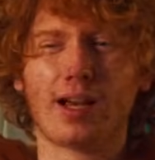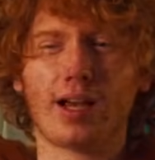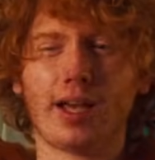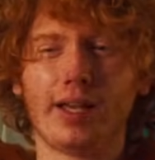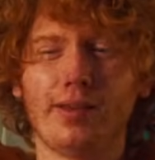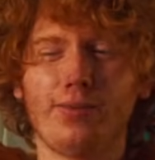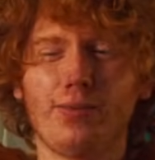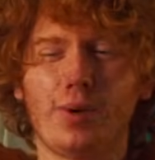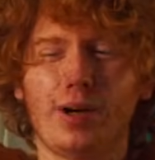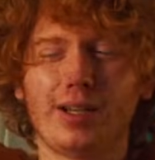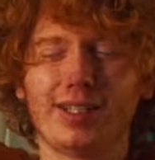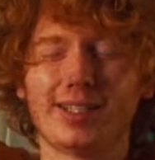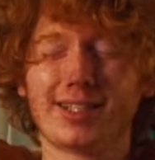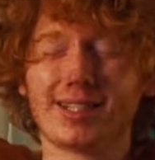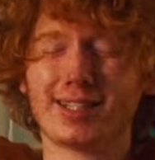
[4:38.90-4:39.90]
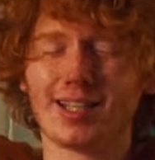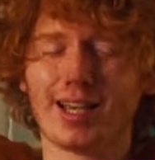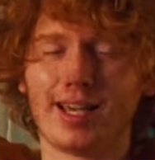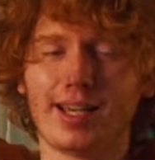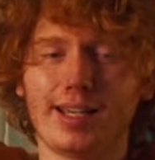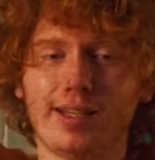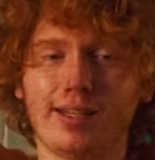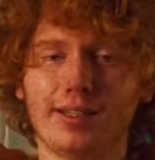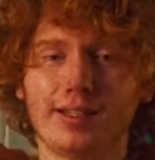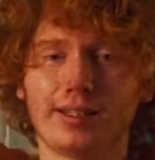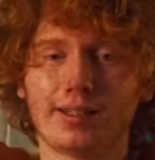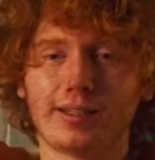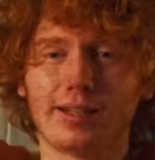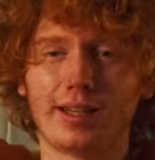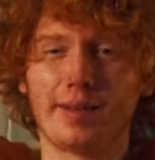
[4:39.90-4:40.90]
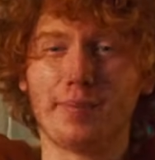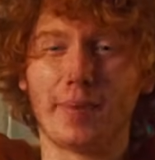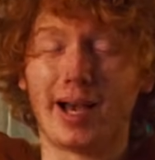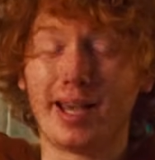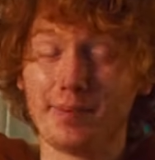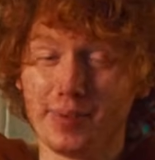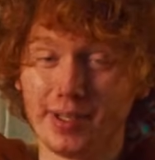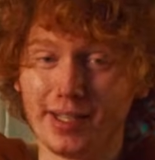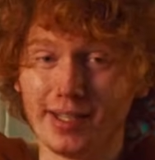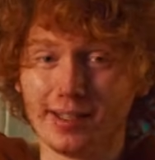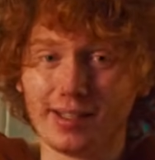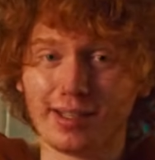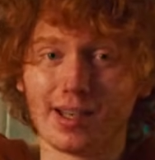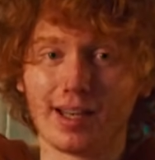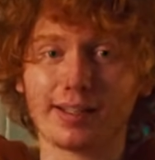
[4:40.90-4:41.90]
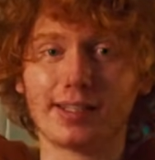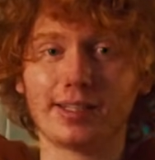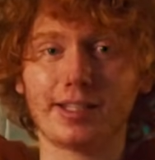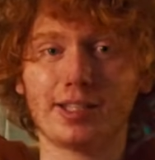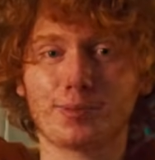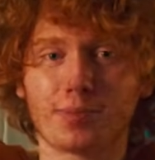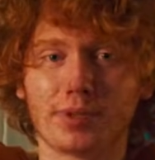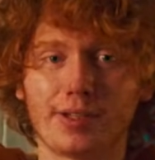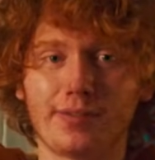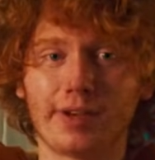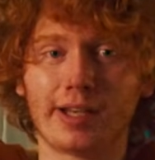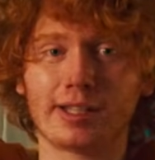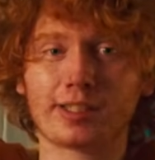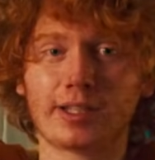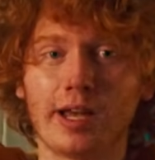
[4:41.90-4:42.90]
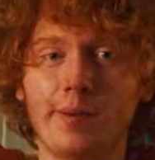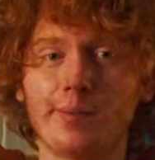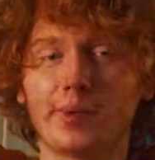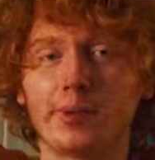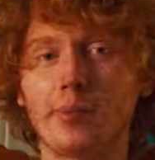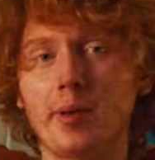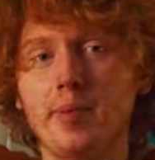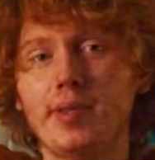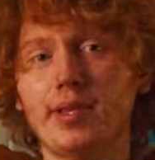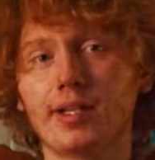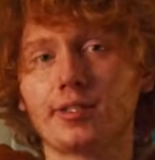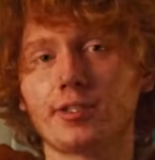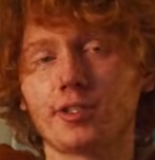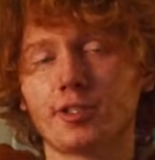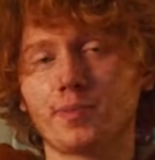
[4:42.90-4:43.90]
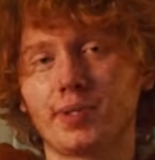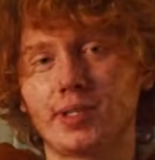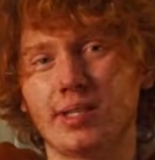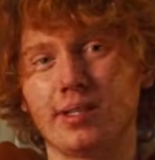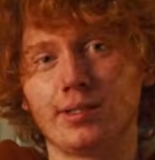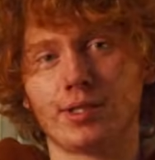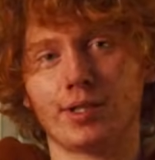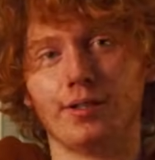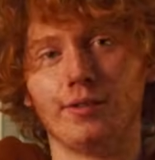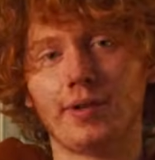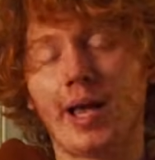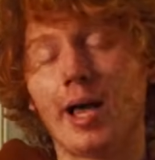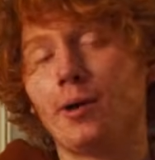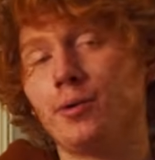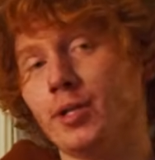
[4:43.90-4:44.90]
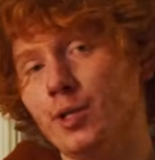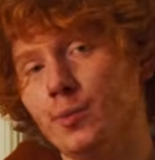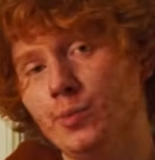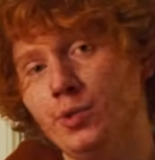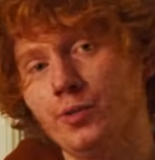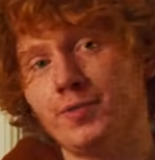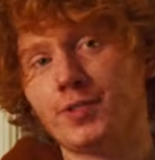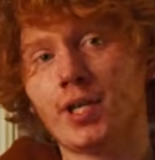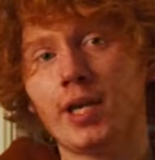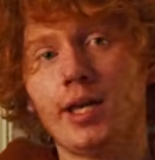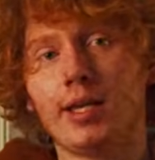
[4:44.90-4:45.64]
I want to say. In my opinion, I think he's pretty fast. but maybe that's just because of how he moves.